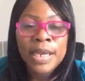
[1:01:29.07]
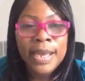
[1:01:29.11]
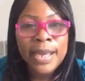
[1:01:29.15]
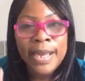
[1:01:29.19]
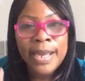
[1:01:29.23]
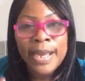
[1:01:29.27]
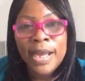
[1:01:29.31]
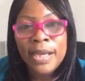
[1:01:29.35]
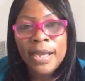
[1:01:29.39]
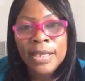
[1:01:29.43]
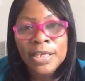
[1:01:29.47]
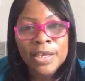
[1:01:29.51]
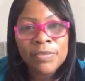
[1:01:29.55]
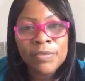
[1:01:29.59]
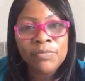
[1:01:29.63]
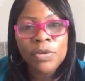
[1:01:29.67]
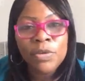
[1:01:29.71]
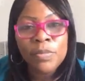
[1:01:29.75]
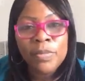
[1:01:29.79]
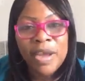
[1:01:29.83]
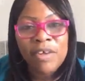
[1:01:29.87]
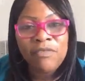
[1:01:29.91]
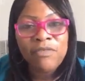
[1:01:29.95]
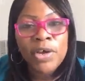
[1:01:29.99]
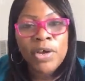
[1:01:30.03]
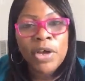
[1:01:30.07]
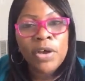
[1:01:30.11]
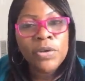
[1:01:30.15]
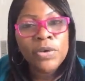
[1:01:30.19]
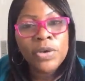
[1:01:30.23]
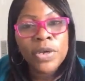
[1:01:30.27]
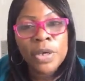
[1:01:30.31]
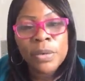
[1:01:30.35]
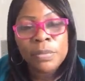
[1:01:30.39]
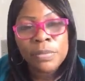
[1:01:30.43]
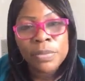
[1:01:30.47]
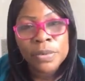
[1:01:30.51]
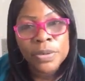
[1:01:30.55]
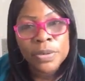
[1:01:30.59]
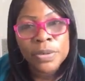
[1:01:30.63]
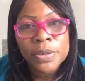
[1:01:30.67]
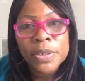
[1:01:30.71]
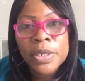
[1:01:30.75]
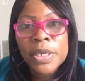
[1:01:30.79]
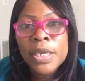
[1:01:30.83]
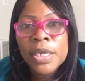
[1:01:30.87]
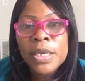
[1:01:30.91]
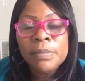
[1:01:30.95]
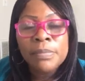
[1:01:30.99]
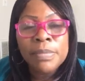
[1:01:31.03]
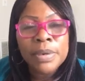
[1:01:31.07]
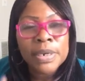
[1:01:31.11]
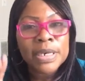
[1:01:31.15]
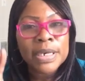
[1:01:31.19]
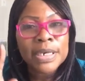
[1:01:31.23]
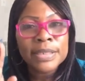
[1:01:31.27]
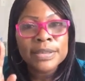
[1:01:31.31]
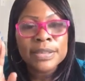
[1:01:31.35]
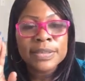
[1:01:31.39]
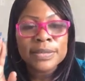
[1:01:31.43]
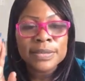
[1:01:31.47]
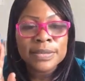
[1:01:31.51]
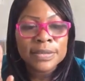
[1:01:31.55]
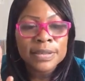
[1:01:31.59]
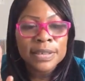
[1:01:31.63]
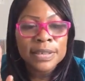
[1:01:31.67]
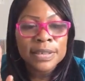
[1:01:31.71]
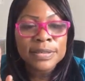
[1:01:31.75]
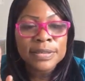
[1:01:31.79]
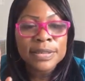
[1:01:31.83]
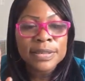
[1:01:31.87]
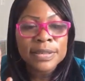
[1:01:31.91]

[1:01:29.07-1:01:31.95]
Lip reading: I'll give you my phone number, because it's